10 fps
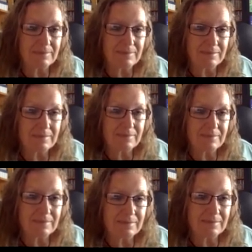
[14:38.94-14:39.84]
I don't, I
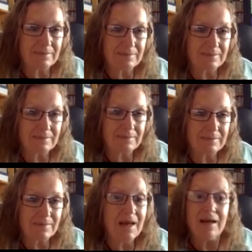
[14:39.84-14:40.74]
don't know if you knew
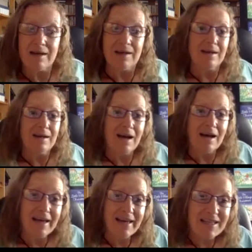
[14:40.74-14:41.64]
about it but it's, it's
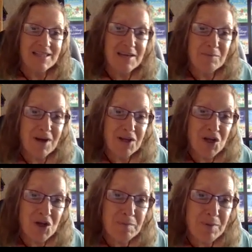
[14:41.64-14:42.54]
where they in my new
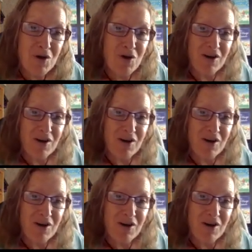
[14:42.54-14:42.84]
book